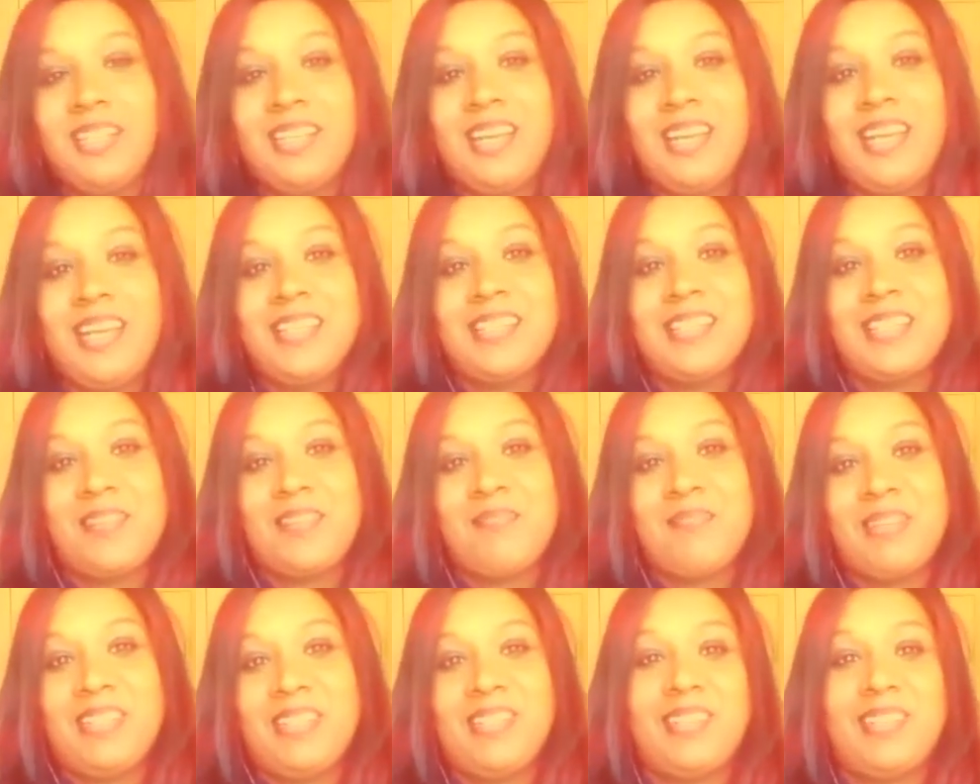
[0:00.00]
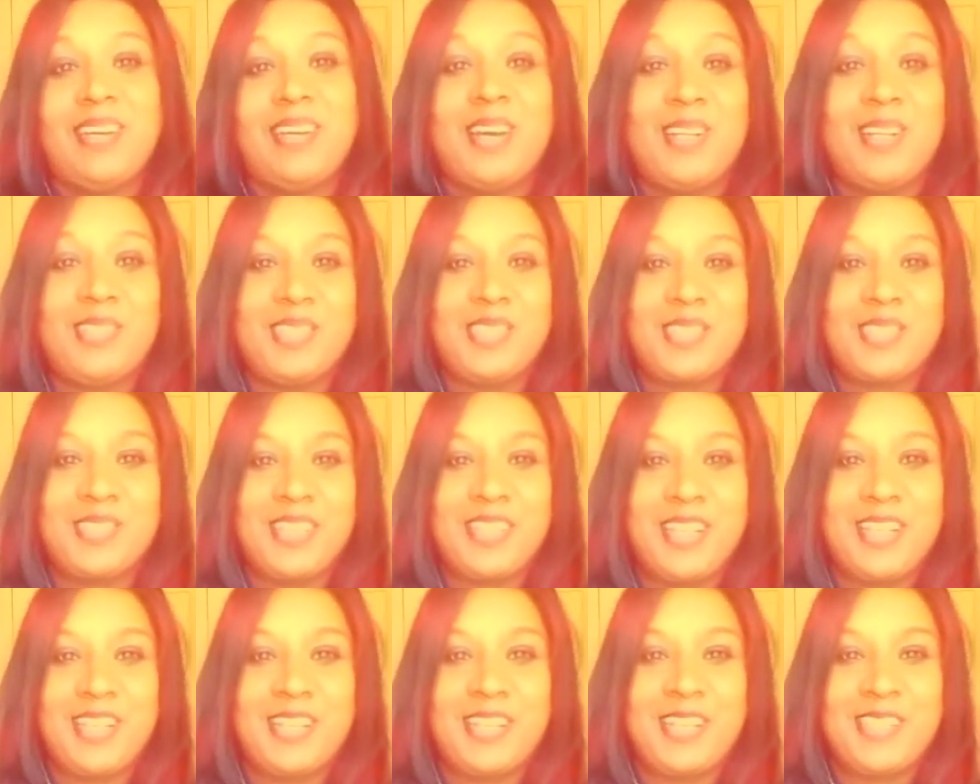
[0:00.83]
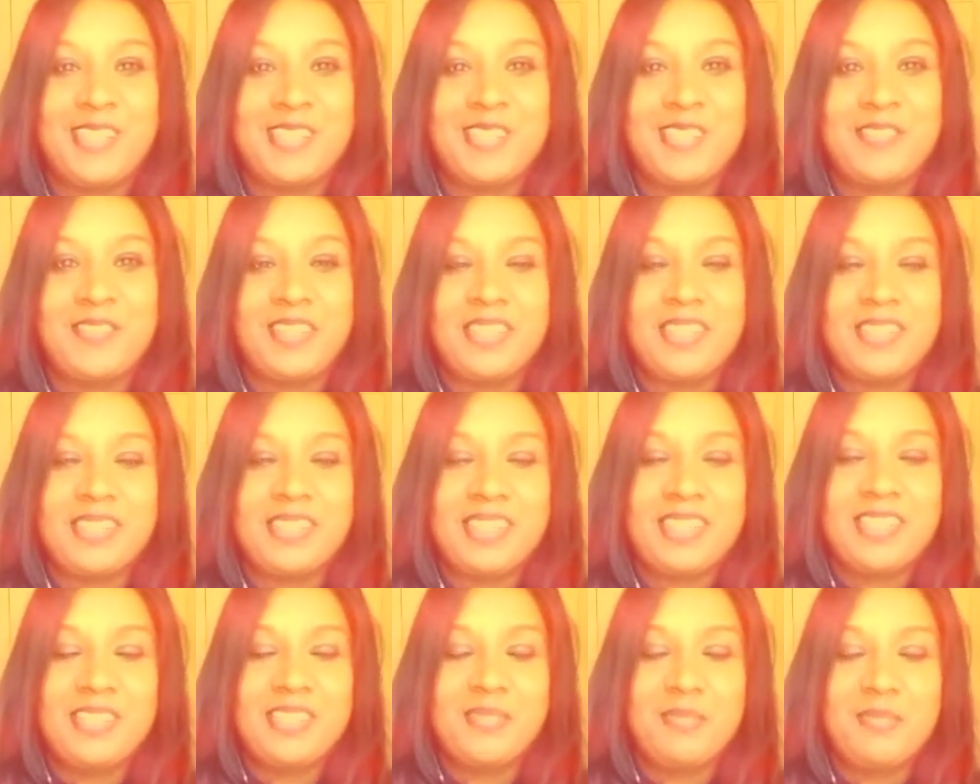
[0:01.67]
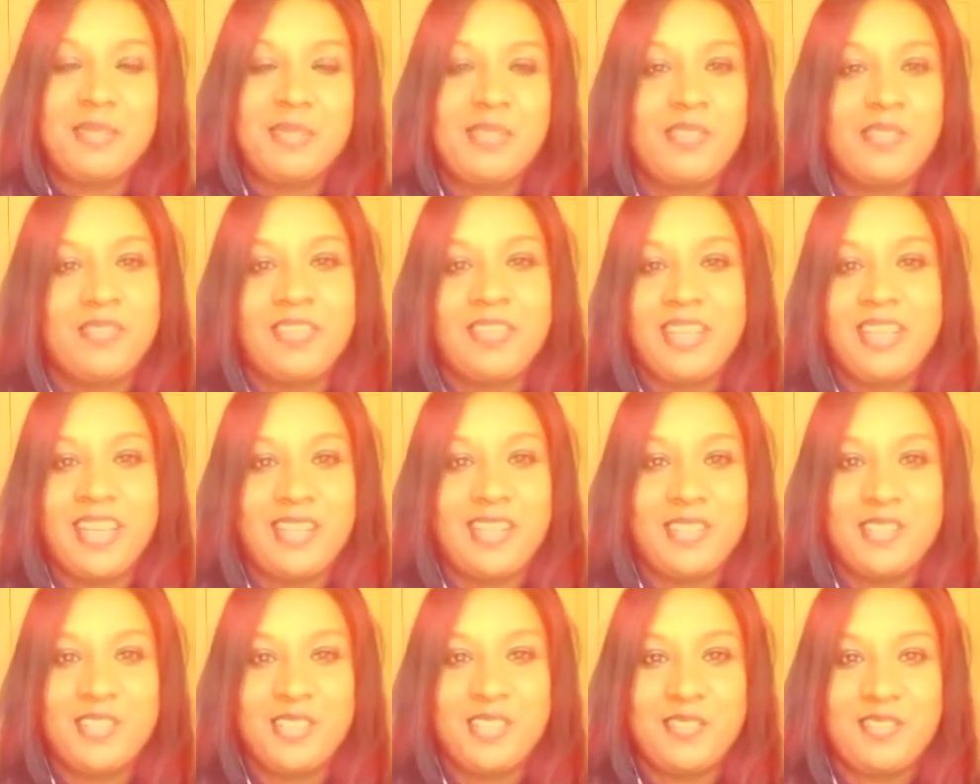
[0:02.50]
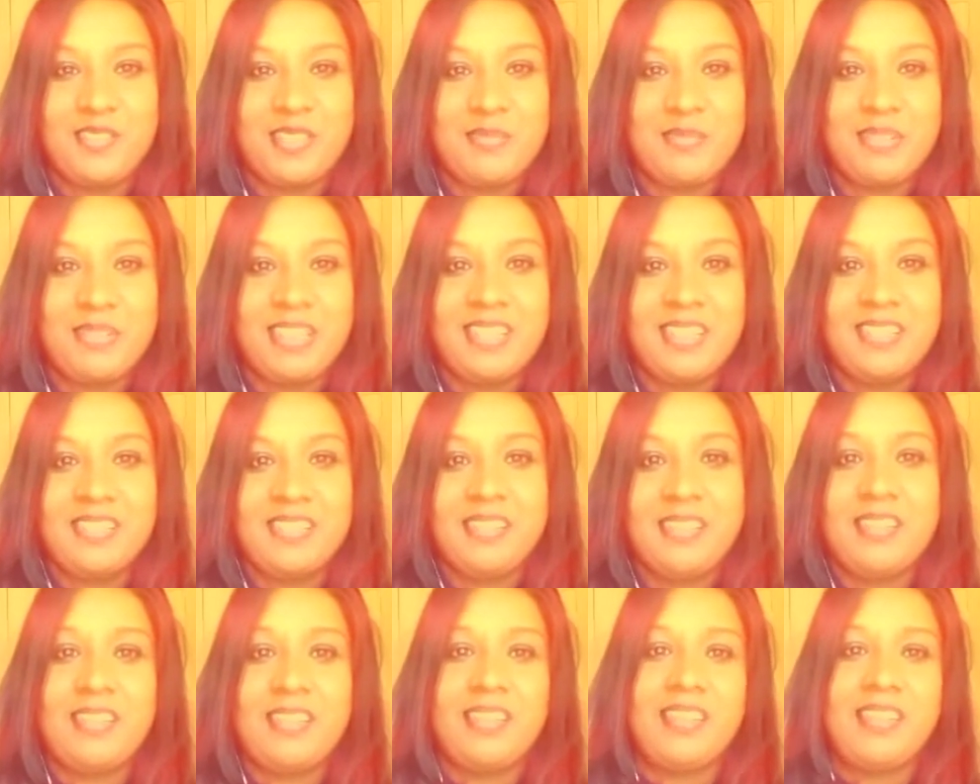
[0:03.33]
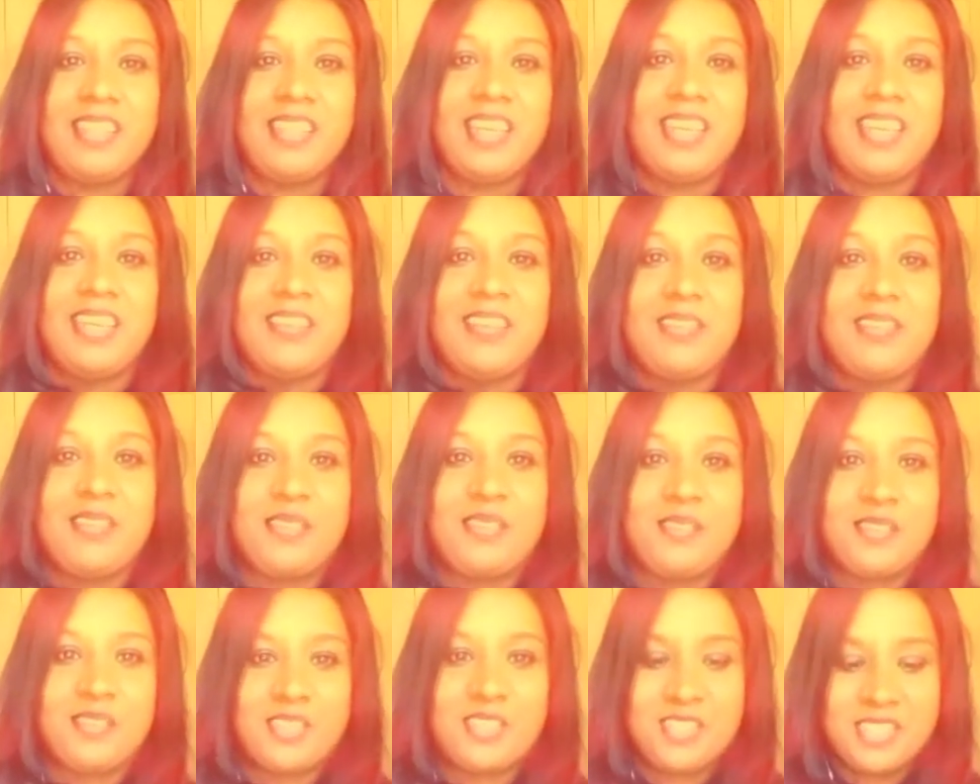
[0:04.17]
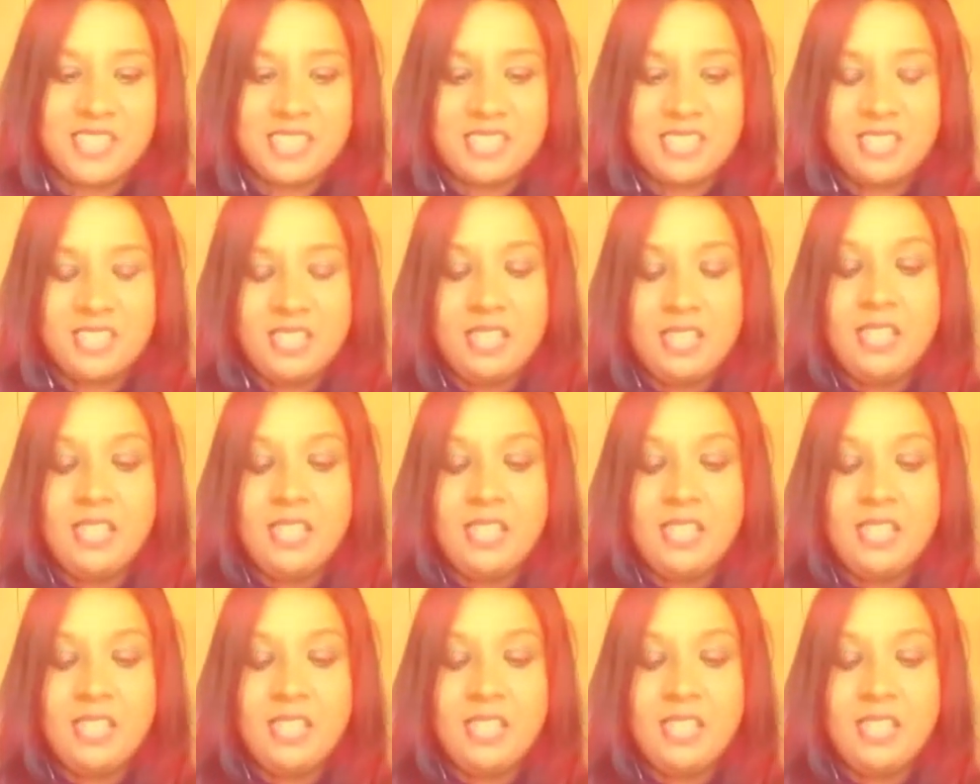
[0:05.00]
I just have my little altar there, and I just felt such a beautiful energy from it. Oh, thank you, universe.